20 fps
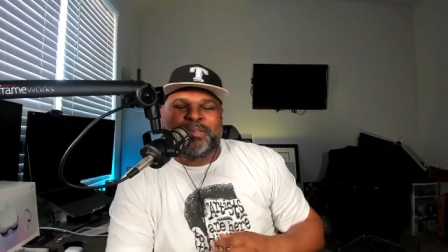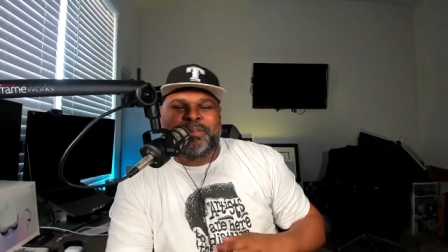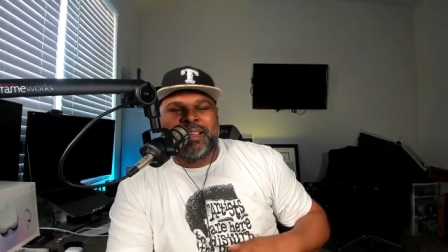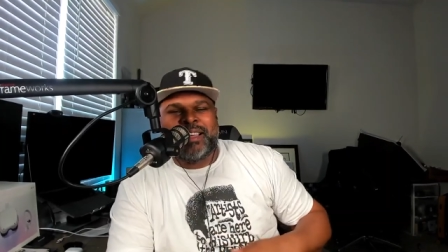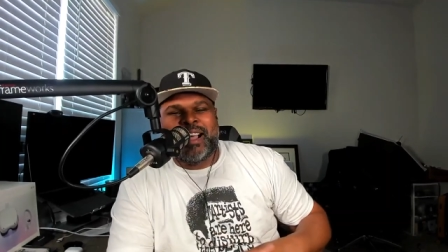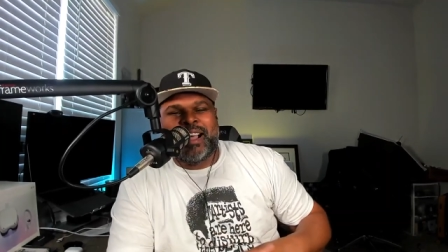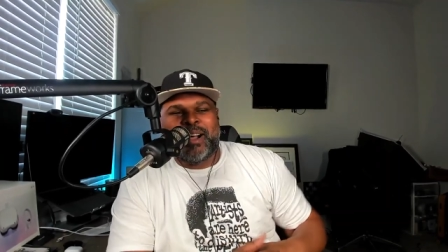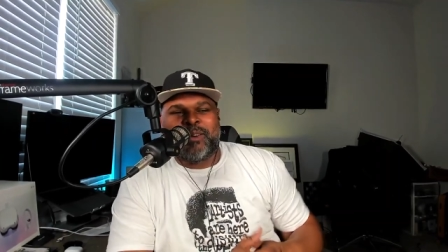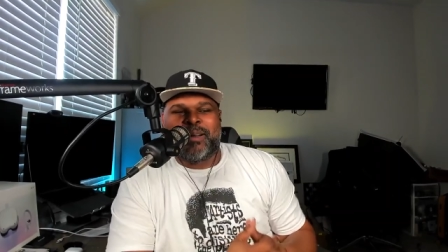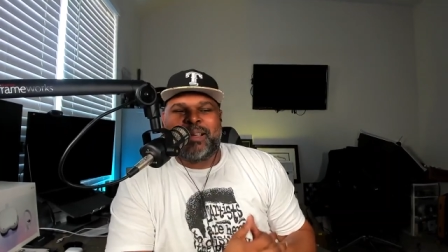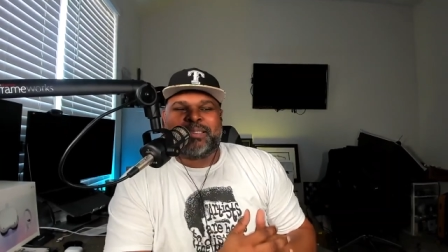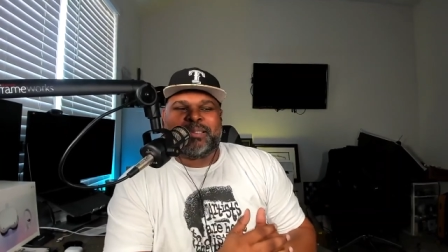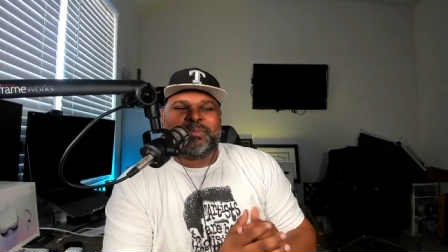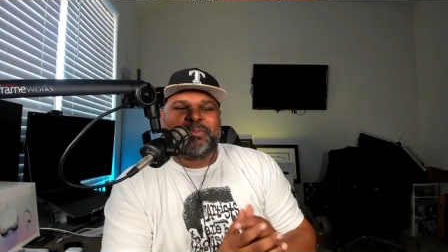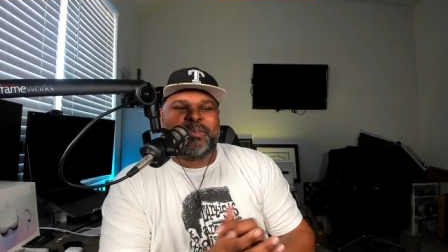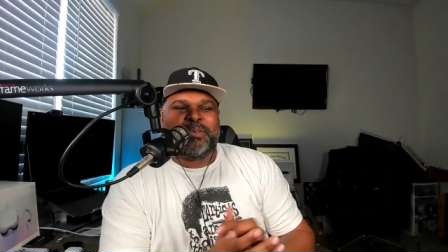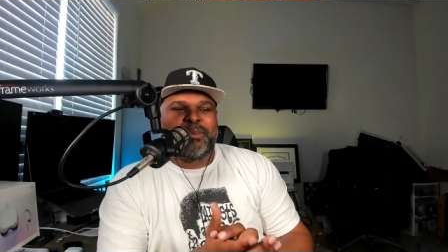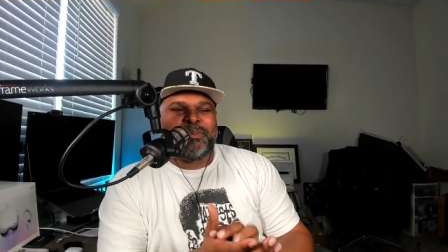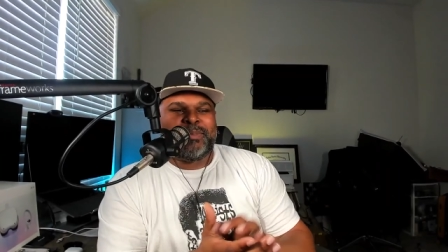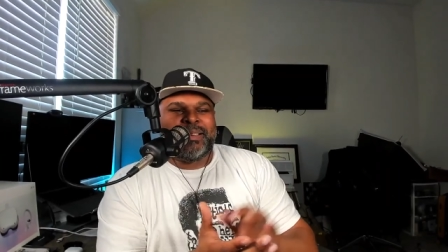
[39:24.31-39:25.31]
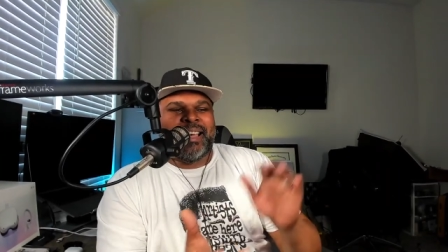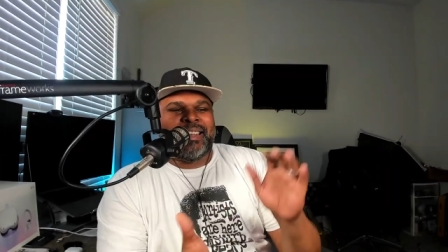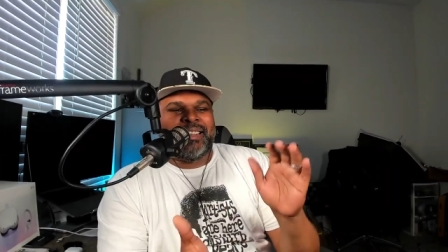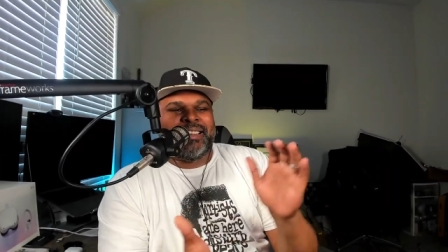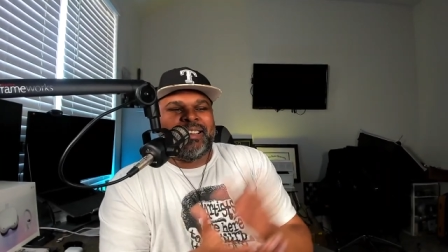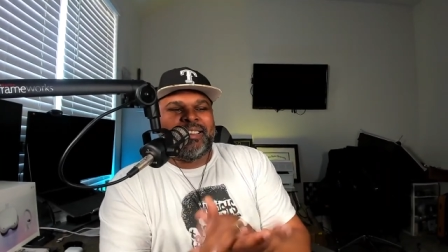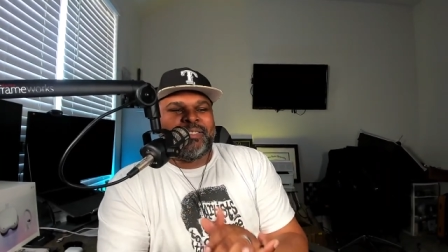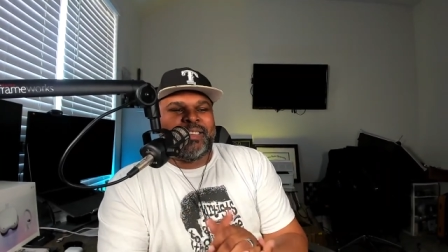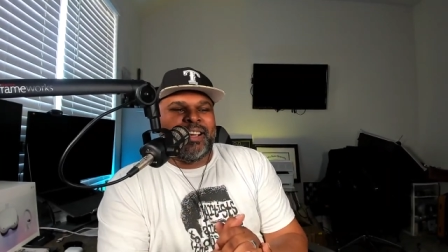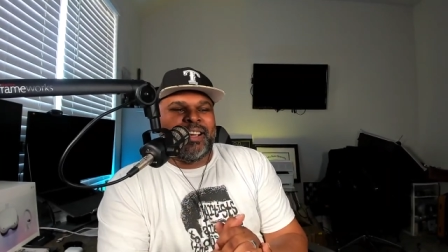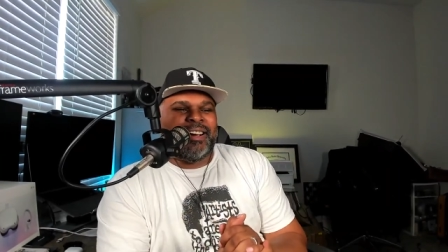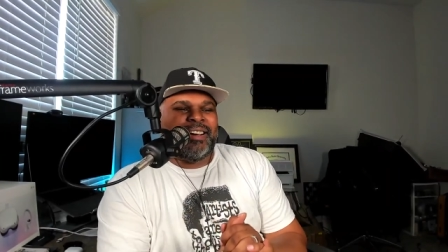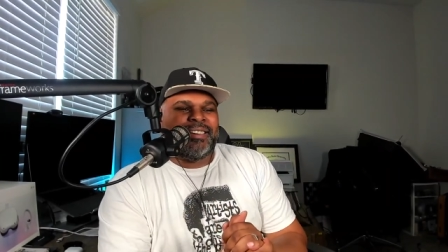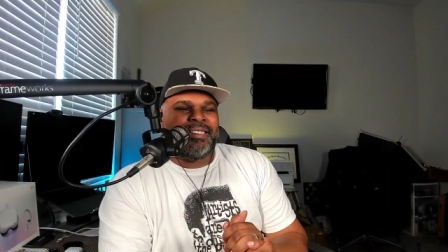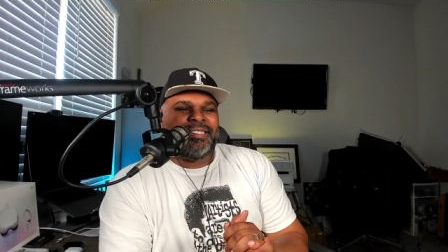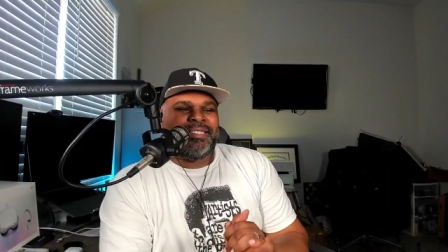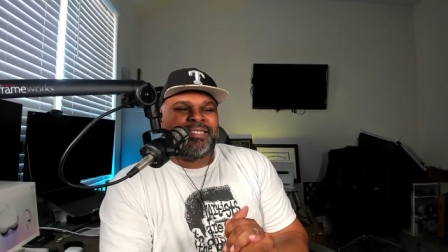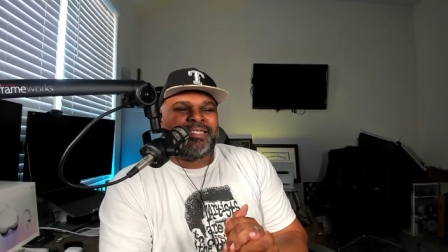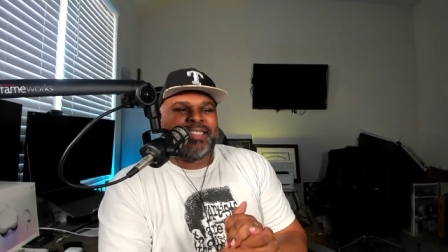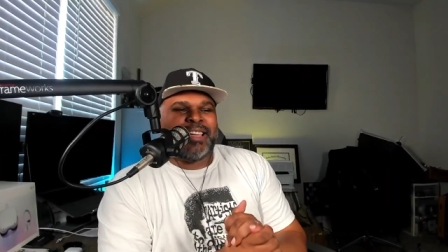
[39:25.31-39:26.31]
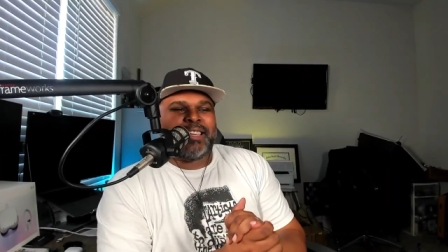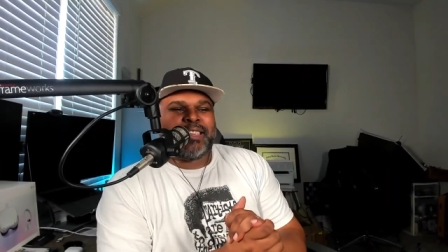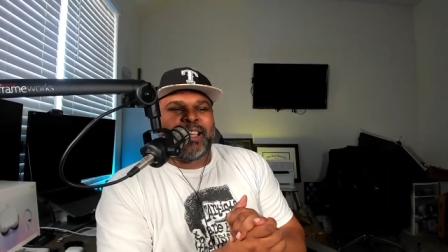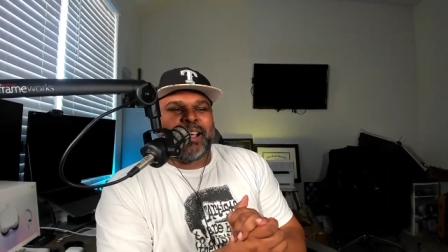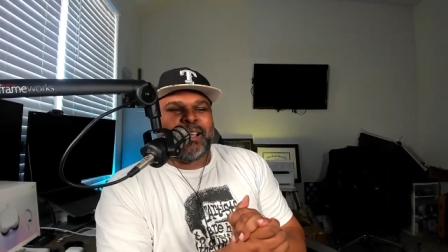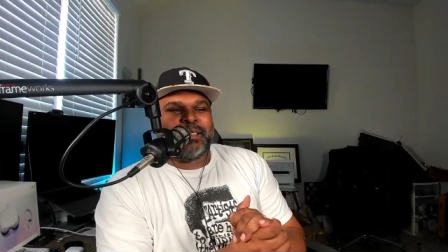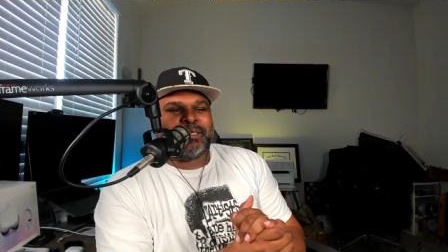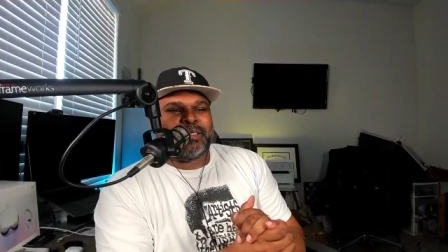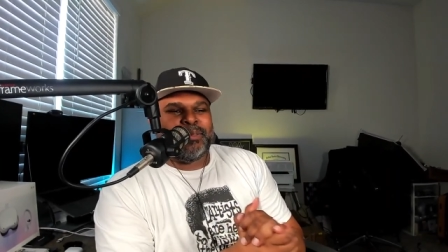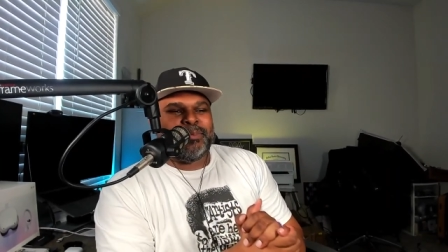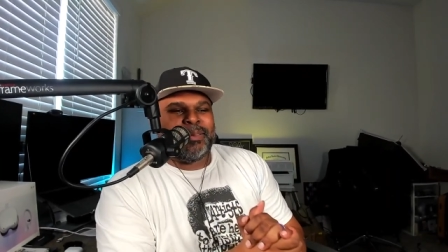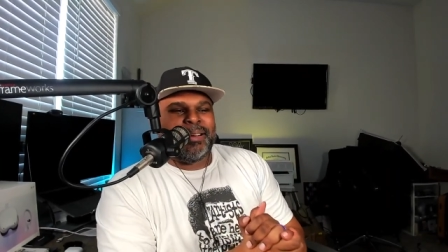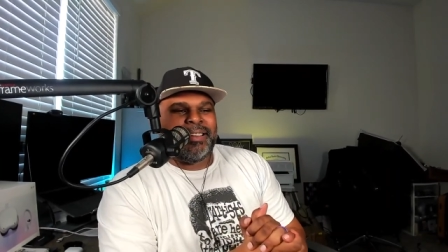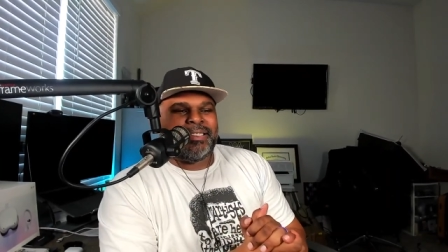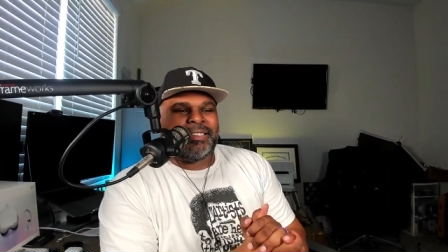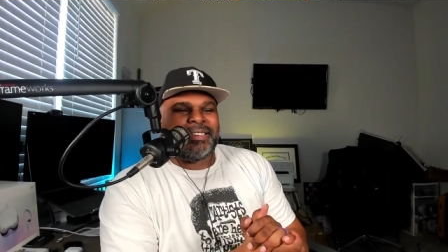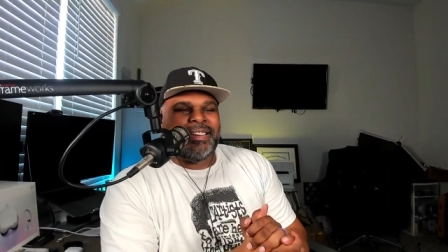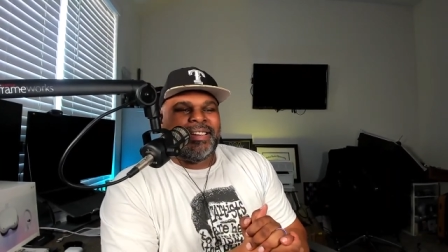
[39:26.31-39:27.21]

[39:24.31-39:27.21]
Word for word: They always support me. I love y'all. Thank y'all so much.